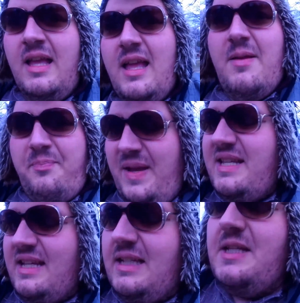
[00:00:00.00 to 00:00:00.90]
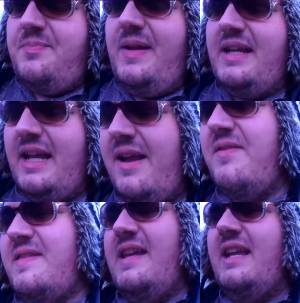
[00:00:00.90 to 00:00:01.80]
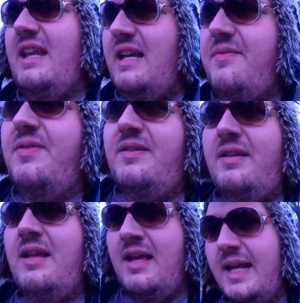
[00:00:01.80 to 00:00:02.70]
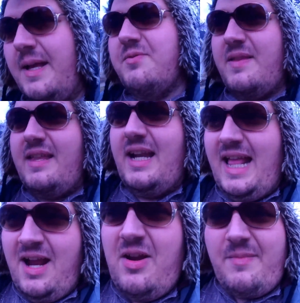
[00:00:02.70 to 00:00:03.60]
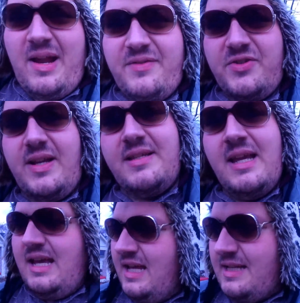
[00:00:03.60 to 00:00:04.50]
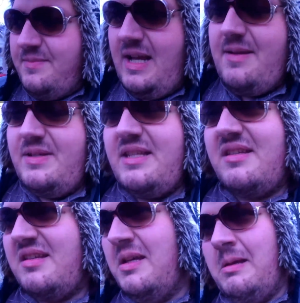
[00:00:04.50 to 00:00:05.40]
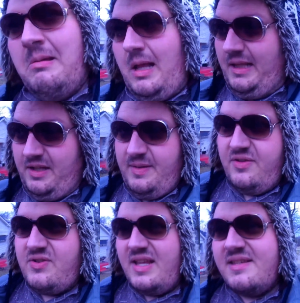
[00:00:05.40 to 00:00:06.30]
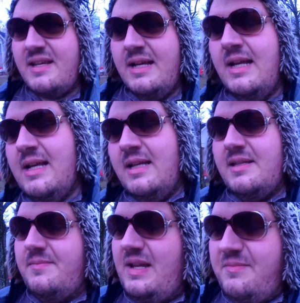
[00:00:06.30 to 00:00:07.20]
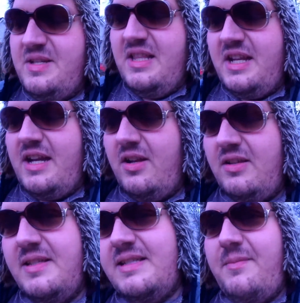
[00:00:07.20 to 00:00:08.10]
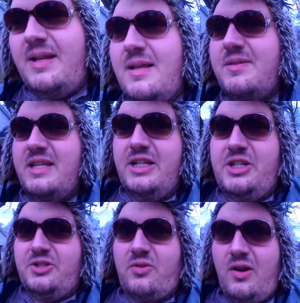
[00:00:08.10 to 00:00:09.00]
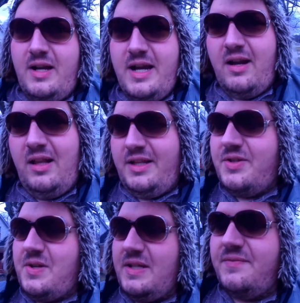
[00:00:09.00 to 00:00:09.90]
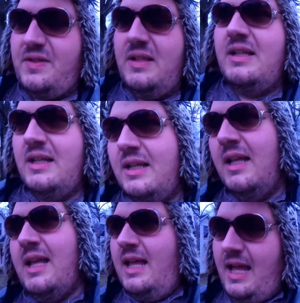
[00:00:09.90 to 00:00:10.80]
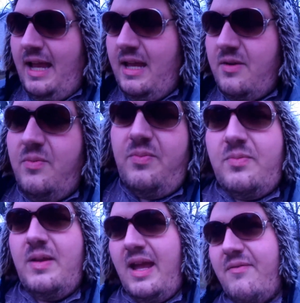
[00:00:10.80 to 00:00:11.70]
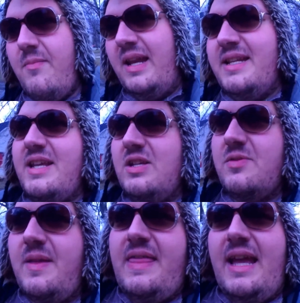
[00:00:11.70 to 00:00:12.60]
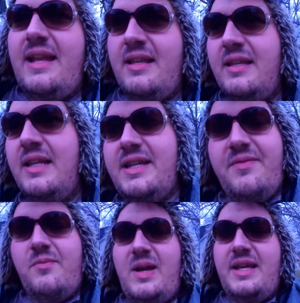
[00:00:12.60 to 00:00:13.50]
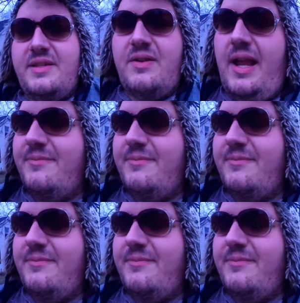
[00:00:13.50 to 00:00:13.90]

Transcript: Basically speaking, everything in life comes with an inherent amount of stress. Sometimes it's a little bit of stress, sometimes nearly none at all, and sometimes it's extraordinarily stressful. And everybody deals with that in different ways, right?